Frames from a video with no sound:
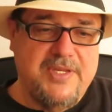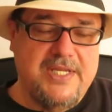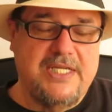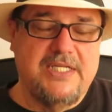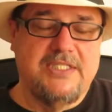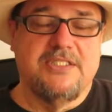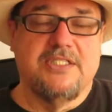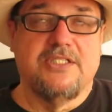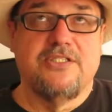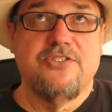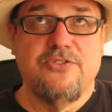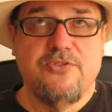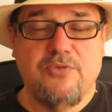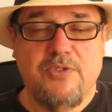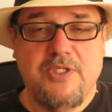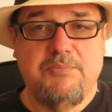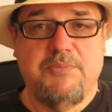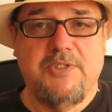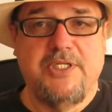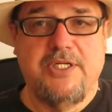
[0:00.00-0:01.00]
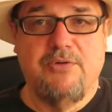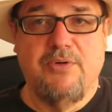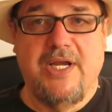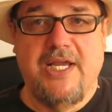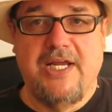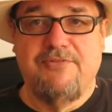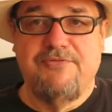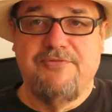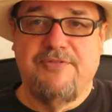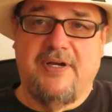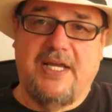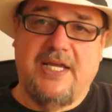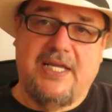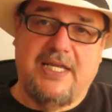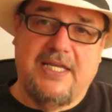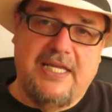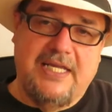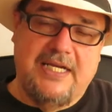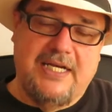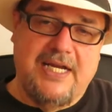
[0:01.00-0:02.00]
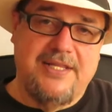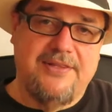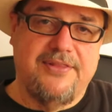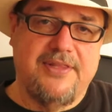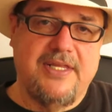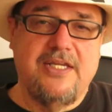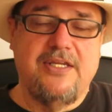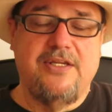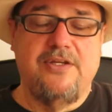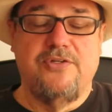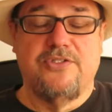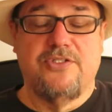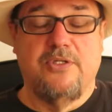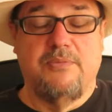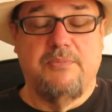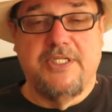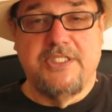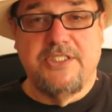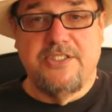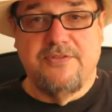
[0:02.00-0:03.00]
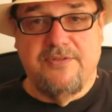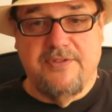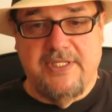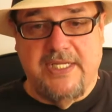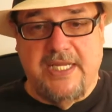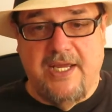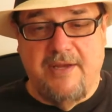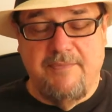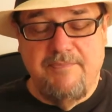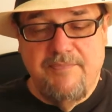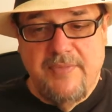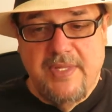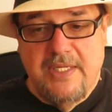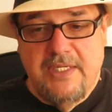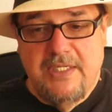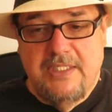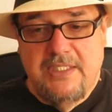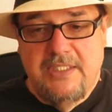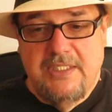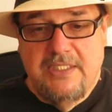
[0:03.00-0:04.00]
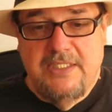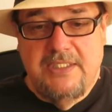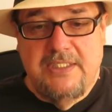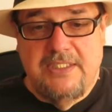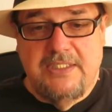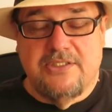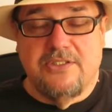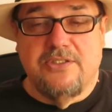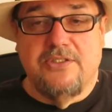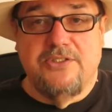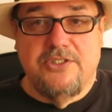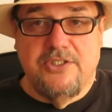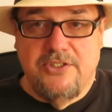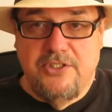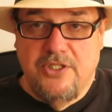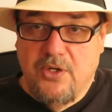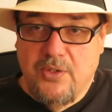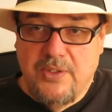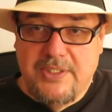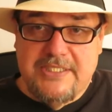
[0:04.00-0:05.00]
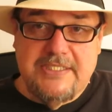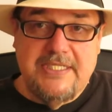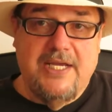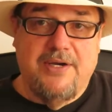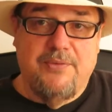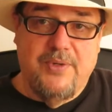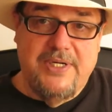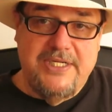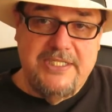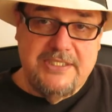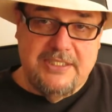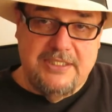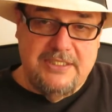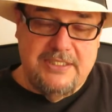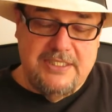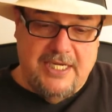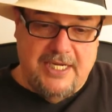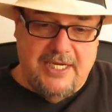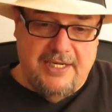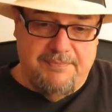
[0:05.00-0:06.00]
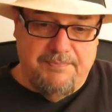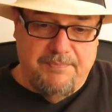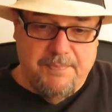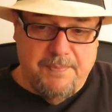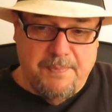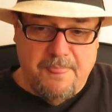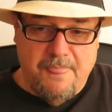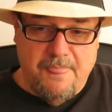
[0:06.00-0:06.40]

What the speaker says: It's extremely gratifying, and I thank you so much for that. It's good to know it's not wasted time.